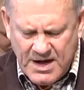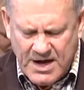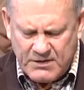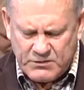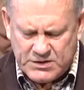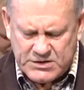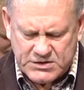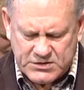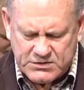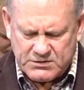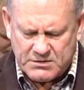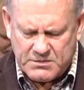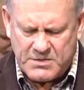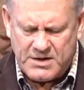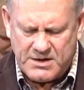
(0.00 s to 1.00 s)
and
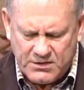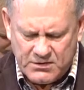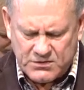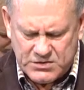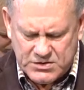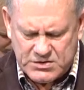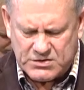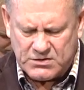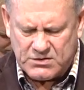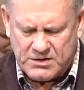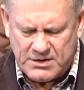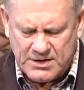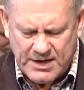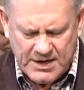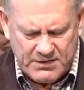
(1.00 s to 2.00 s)
restore me your
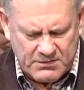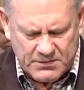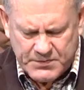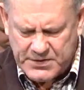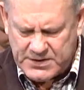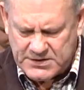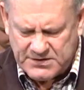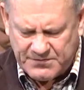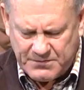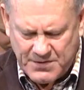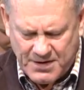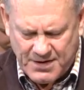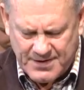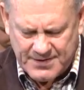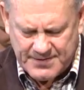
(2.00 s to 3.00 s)
joy and your peace of
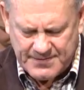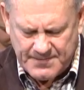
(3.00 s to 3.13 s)
mind.